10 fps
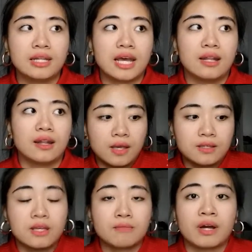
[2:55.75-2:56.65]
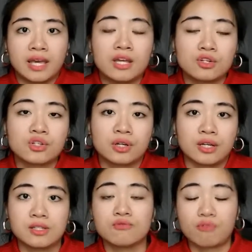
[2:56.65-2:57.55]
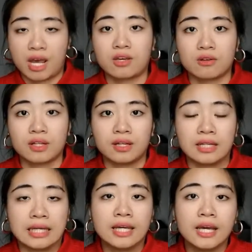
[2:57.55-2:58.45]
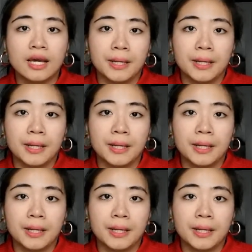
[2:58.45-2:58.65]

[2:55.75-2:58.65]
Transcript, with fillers: that is in my interest regularly,